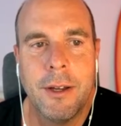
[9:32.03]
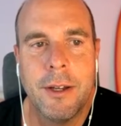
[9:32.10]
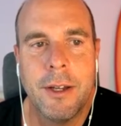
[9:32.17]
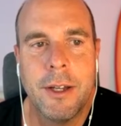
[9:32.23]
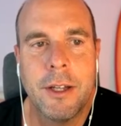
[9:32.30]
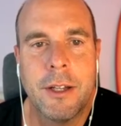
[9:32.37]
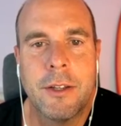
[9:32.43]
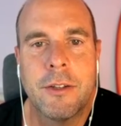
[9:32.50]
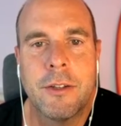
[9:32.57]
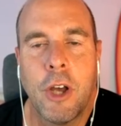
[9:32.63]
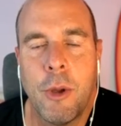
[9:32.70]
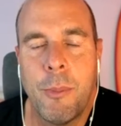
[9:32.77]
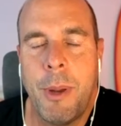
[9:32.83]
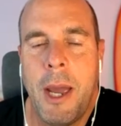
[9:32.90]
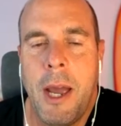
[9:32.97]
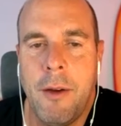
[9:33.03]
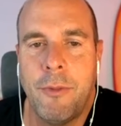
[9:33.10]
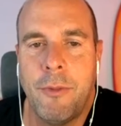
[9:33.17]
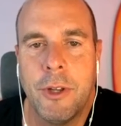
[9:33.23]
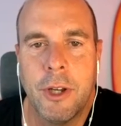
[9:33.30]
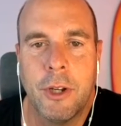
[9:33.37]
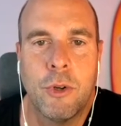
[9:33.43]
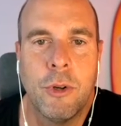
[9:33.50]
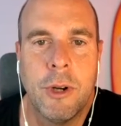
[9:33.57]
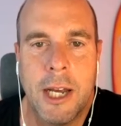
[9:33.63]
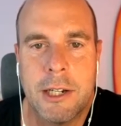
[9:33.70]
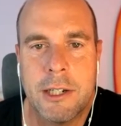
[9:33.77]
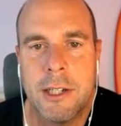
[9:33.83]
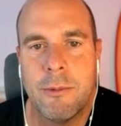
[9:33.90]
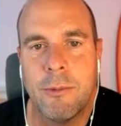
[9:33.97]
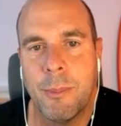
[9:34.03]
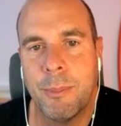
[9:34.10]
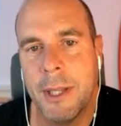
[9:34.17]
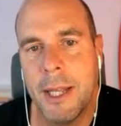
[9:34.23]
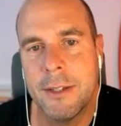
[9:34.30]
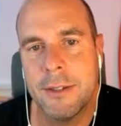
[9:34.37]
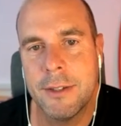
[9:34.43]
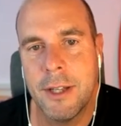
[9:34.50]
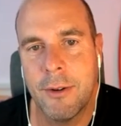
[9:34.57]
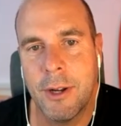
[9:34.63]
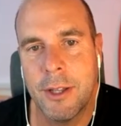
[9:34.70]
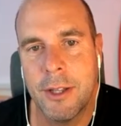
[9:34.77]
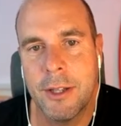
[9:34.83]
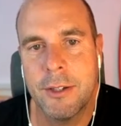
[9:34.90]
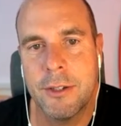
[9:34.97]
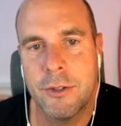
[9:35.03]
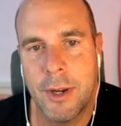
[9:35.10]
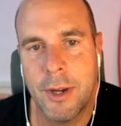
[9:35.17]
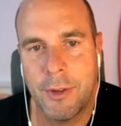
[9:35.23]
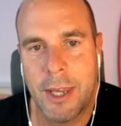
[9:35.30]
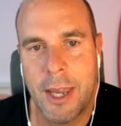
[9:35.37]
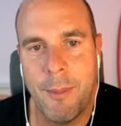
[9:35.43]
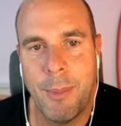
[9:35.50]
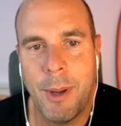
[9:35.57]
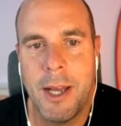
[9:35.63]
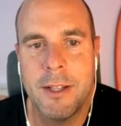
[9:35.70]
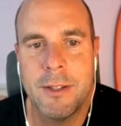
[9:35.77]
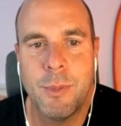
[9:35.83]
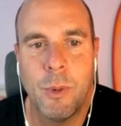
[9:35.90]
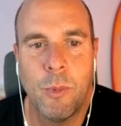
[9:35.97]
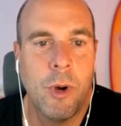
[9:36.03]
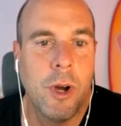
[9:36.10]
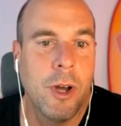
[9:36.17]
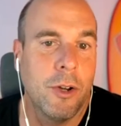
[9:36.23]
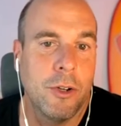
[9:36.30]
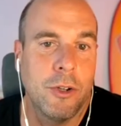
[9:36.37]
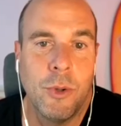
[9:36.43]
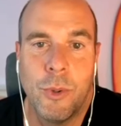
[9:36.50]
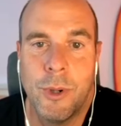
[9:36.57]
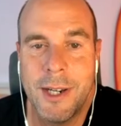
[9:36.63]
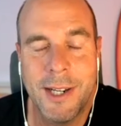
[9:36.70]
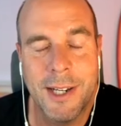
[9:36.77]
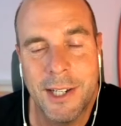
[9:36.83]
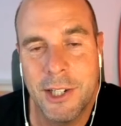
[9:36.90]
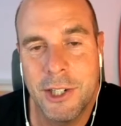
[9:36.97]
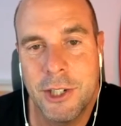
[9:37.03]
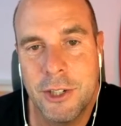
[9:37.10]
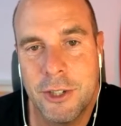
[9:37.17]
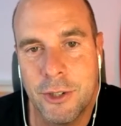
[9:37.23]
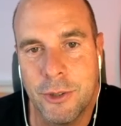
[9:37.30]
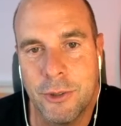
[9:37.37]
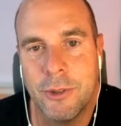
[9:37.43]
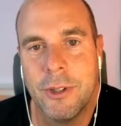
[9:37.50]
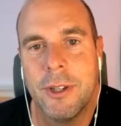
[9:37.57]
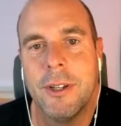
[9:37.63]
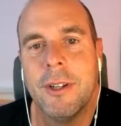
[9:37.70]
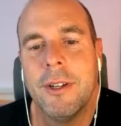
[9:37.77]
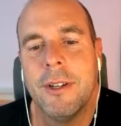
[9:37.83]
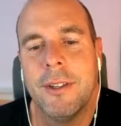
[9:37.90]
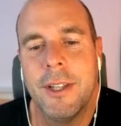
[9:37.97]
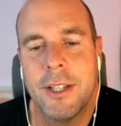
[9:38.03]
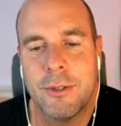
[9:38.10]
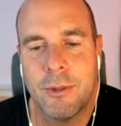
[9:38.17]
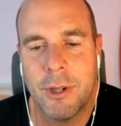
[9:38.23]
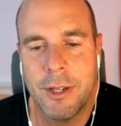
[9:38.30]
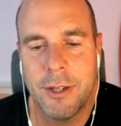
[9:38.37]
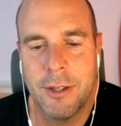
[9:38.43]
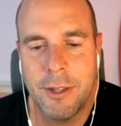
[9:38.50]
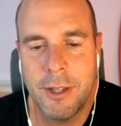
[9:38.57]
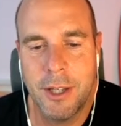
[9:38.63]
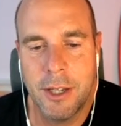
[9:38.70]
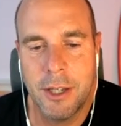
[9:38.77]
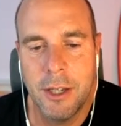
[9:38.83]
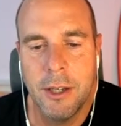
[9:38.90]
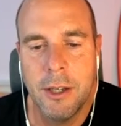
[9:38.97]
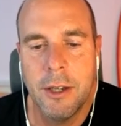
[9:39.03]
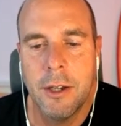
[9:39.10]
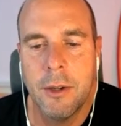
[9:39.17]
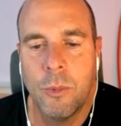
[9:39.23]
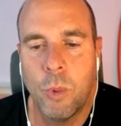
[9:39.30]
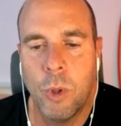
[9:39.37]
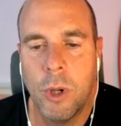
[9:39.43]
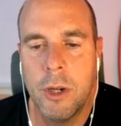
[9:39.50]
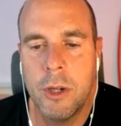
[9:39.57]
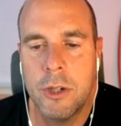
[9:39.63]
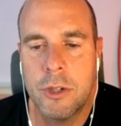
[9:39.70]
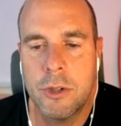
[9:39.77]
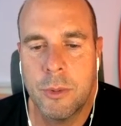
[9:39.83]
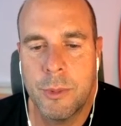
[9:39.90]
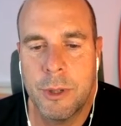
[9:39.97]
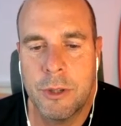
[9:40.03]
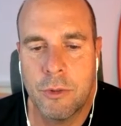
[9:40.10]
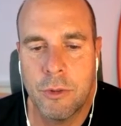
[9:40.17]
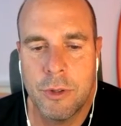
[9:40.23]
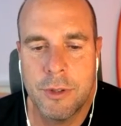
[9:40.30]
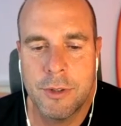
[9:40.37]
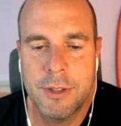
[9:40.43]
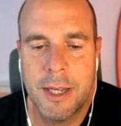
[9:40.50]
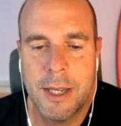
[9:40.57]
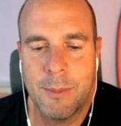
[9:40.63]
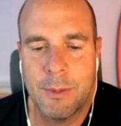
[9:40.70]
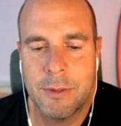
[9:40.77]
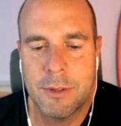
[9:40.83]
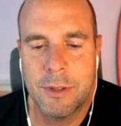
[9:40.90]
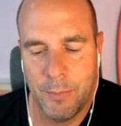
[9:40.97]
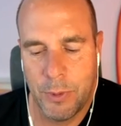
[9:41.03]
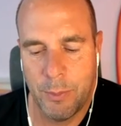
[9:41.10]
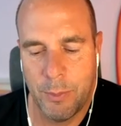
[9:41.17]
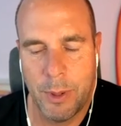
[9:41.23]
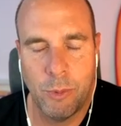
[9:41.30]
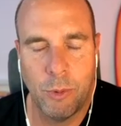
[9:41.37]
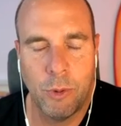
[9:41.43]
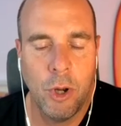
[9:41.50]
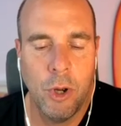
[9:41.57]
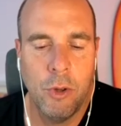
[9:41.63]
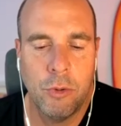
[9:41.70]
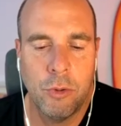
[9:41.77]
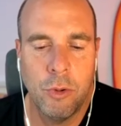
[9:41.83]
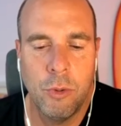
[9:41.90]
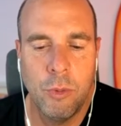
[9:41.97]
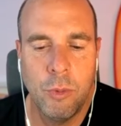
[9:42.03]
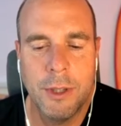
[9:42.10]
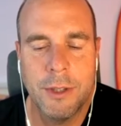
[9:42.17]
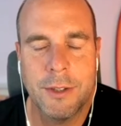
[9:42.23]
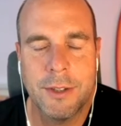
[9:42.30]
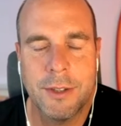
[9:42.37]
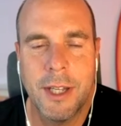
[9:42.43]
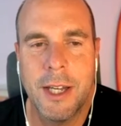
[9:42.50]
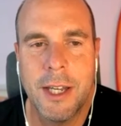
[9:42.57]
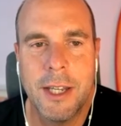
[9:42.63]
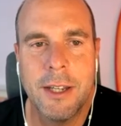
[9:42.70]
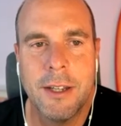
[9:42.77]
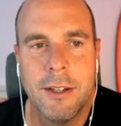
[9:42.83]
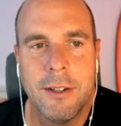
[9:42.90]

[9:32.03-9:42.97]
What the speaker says: it's so powerful that it could actually replace their other traffic campaigns, but why not do it in addition to? That's really the thing. Why don't you talk me through the steps that people go through once they